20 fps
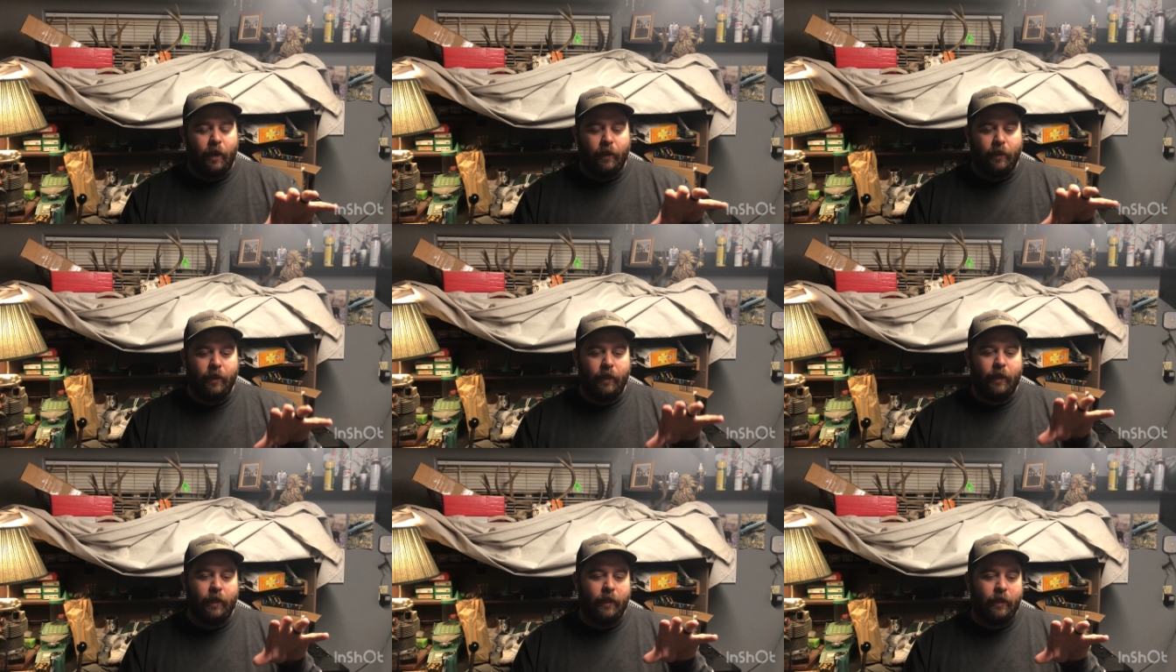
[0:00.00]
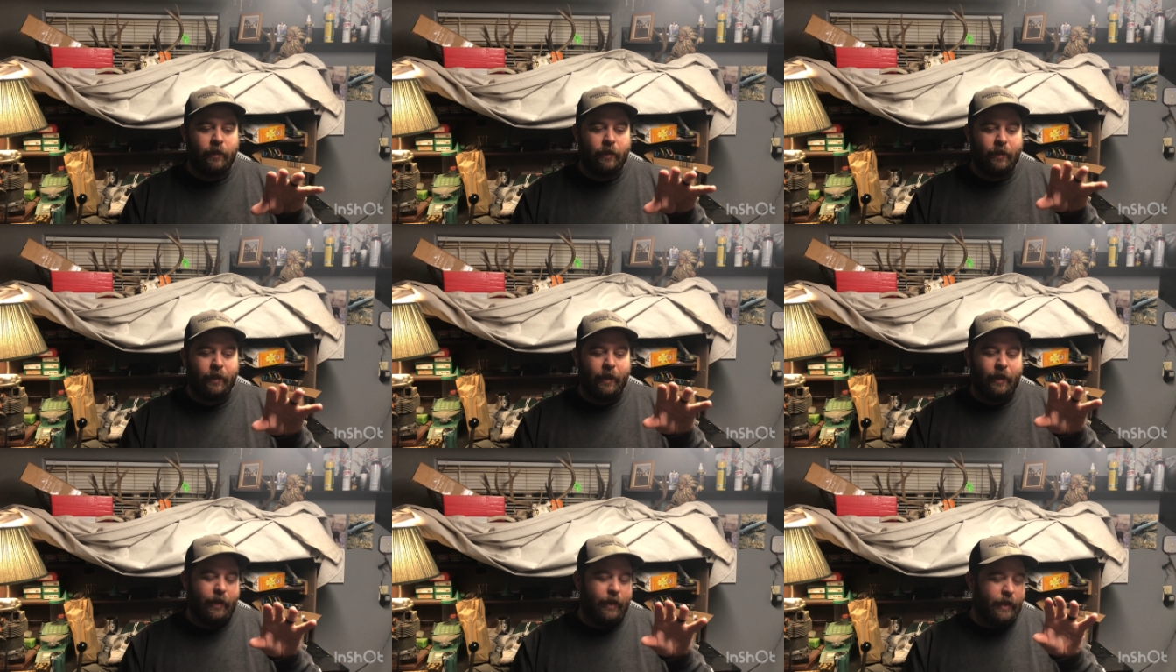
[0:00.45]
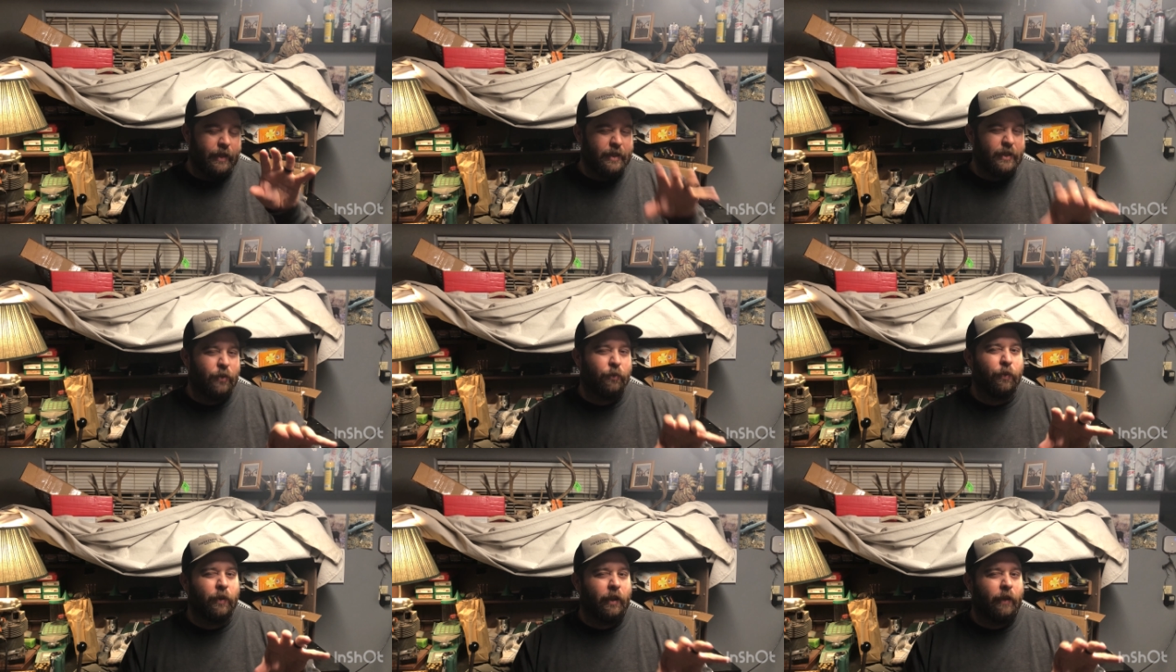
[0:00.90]
I think it
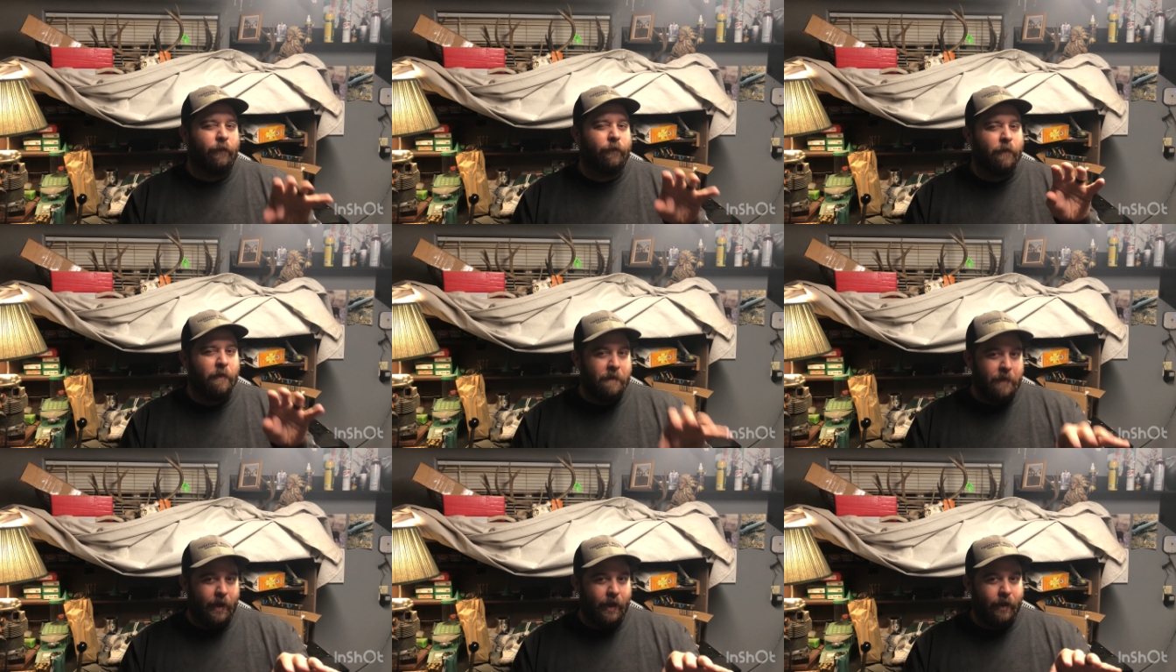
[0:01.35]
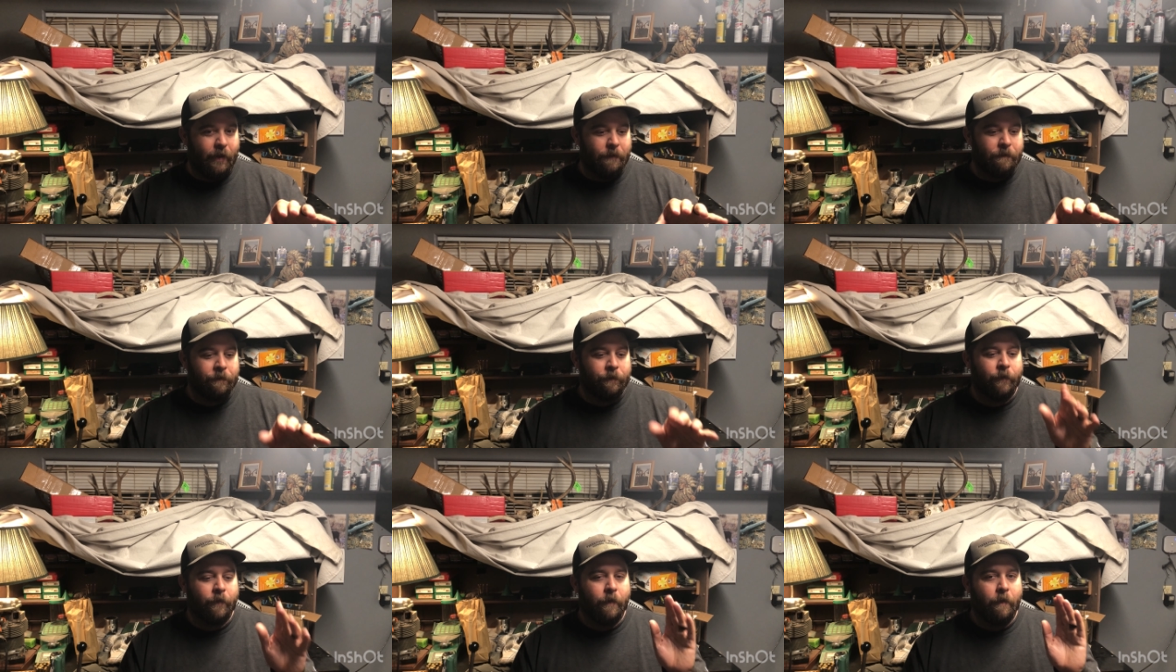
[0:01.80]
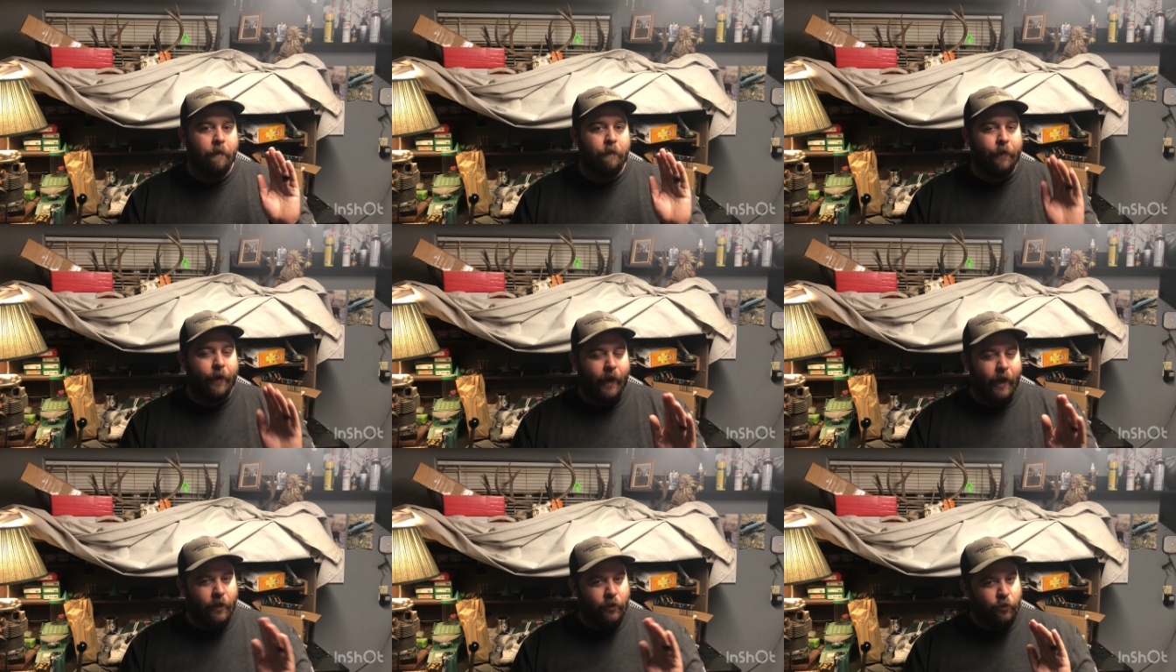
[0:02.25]
isn't really for me,
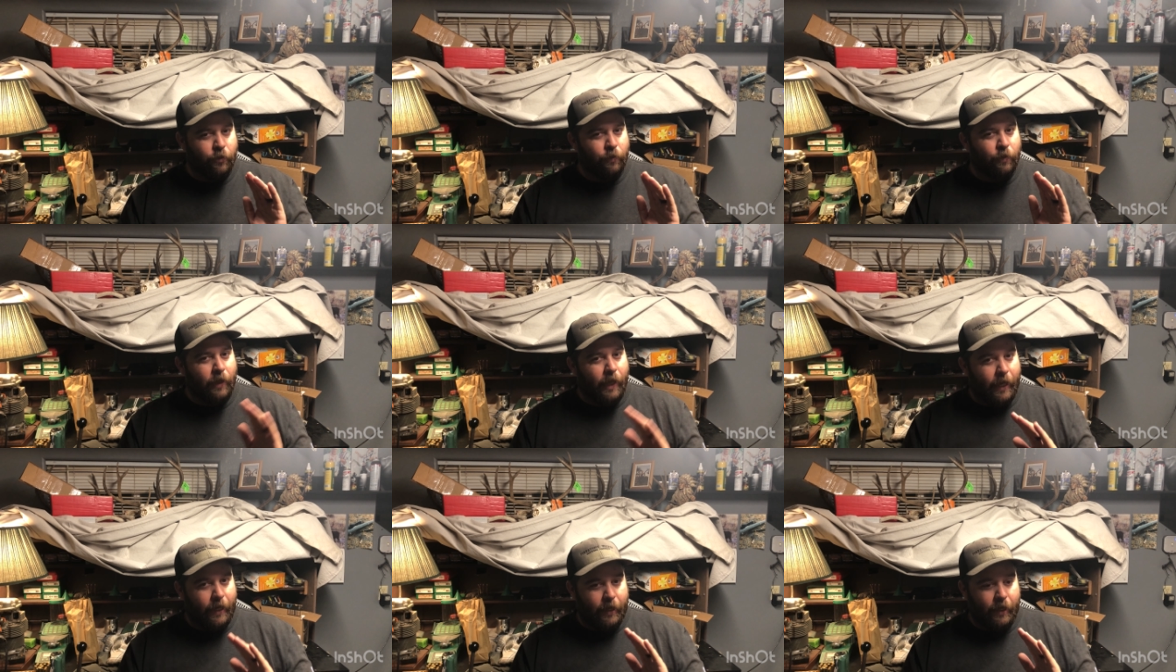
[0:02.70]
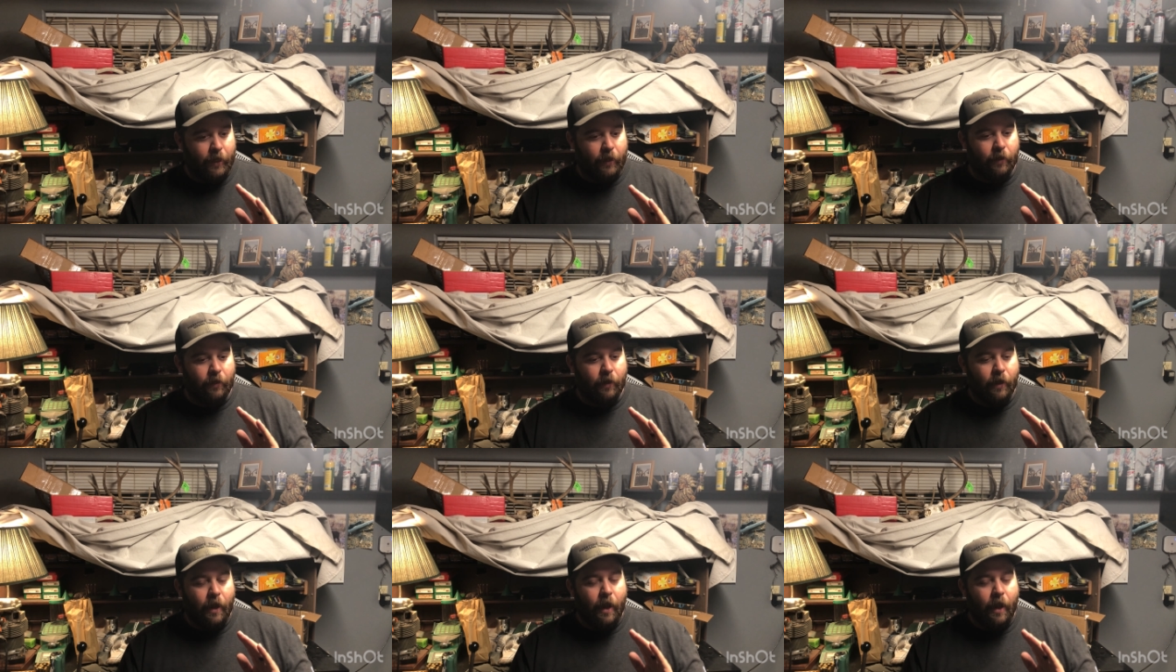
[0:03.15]
but I do like it.